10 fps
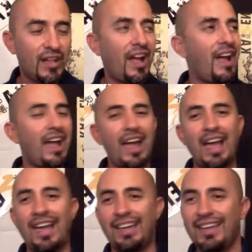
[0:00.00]

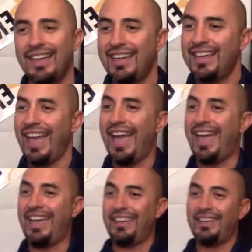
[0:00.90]
Hey,
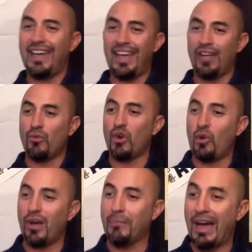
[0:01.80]
hey, hey, real
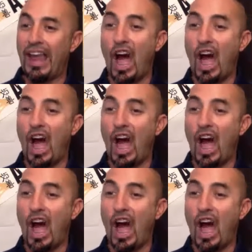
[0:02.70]
quick, man.